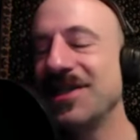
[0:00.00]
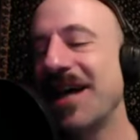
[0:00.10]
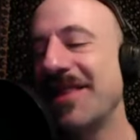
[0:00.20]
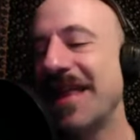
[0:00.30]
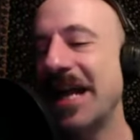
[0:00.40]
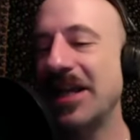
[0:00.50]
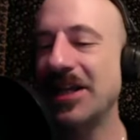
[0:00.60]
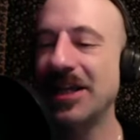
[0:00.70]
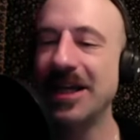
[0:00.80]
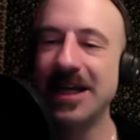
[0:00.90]
got that
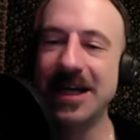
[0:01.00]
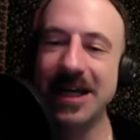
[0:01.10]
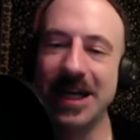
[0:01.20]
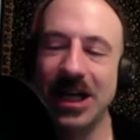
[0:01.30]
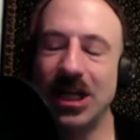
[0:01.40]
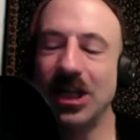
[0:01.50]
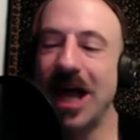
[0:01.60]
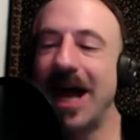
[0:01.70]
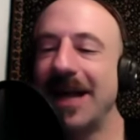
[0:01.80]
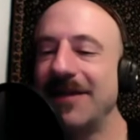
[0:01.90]

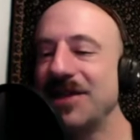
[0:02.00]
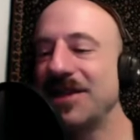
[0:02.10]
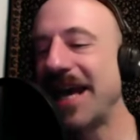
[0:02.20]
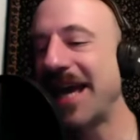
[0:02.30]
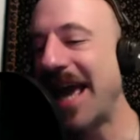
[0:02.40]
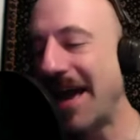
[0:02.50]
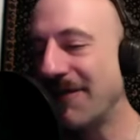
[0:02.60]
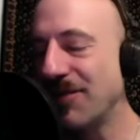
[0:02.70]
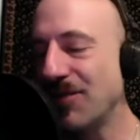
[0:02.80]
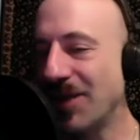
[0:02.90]
glide of just like
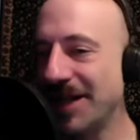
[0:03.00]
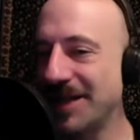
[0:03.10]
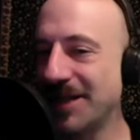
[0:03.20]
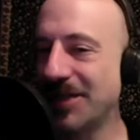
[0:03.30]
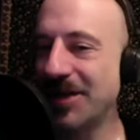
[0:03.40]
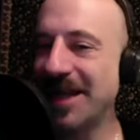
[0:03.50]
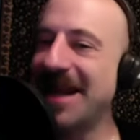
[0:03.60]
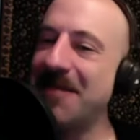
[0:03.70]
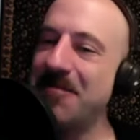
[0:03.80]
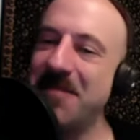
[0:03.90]
everyone is looking
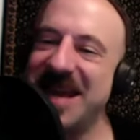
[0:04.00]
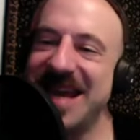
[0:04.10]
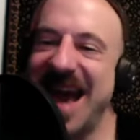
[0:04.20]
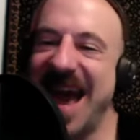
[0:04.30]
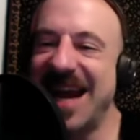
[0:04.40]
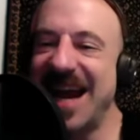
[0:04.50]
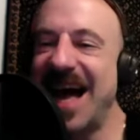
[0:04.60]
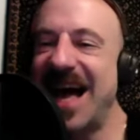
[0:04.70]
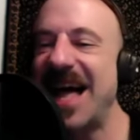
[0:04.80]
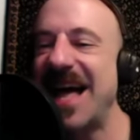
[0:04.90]
at me and
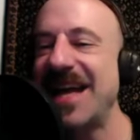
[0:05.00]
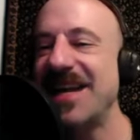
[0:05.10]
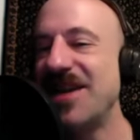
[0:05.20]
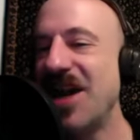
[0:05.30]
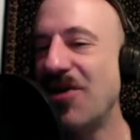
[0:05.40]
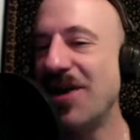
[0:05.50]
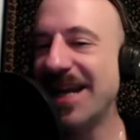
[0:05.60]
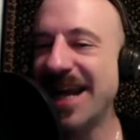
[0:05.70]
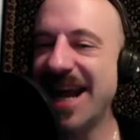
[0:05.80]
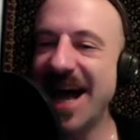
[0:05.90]
I know
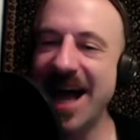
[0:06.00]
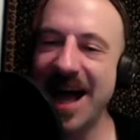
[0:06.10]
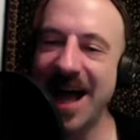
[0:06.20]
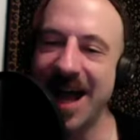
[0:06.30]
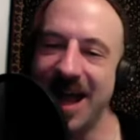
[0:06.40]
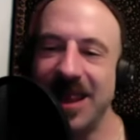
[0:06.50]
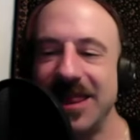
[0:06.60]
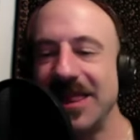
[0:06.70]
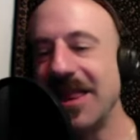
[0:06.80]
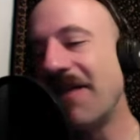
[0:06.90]
it and I
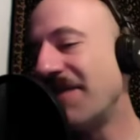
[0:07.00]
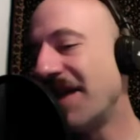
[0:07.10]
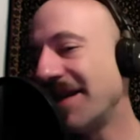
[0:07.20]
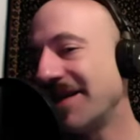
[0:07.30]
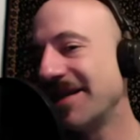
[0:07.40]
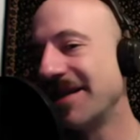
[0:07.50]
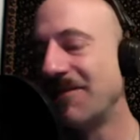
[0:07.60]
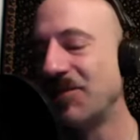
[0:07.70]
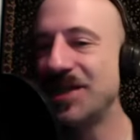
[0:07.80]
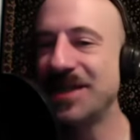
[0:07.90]
love it.
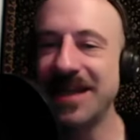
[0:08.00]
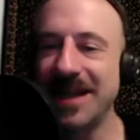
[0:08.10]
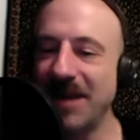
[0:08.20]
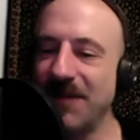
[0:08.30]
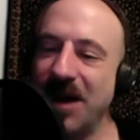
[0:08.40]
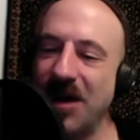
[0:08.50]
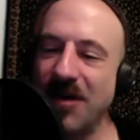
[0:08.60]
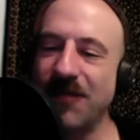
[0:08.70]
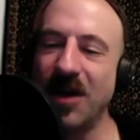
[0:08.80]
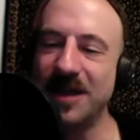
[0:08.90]
She's got that like Farrah
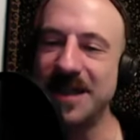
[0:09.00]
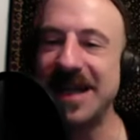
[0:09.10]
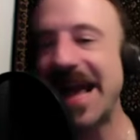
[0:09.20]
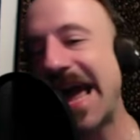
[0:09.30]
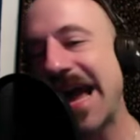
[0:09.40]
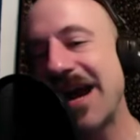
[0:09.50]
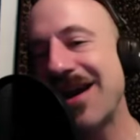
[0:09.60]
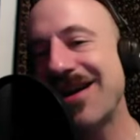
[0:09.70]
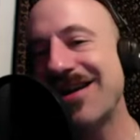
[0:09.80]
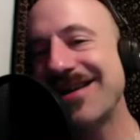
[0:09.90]
Fawcett
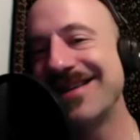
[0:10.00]
hair.